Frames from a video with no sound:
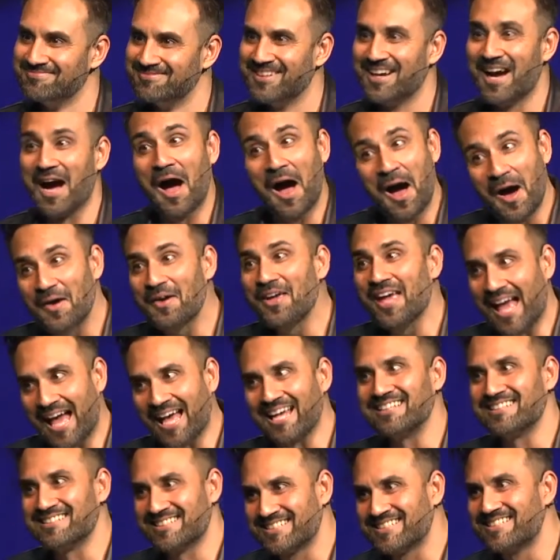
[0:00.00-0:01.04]
Oh,
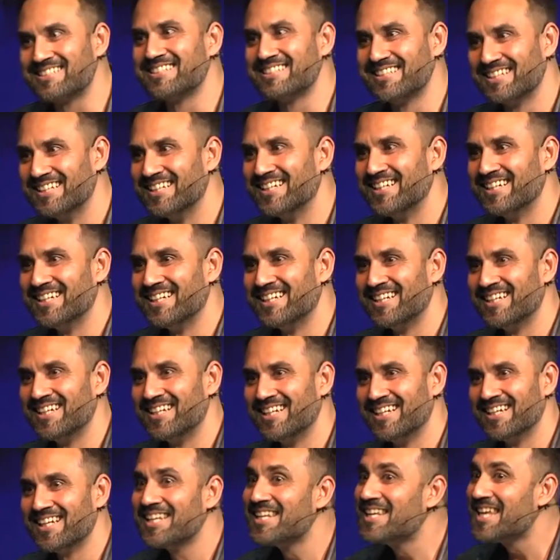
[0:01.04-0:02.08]
yes.
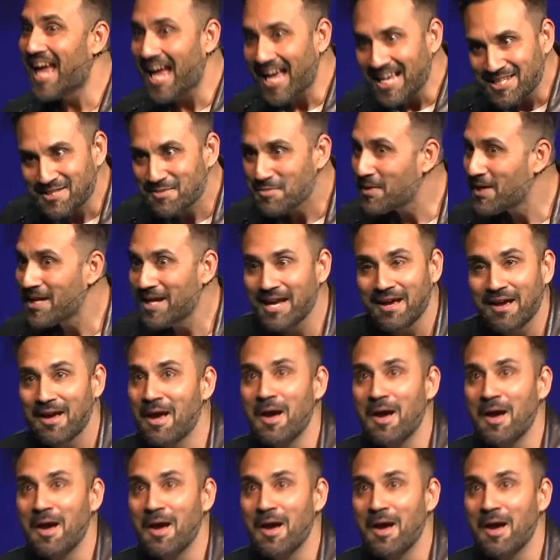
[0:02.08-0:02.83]
Yes, we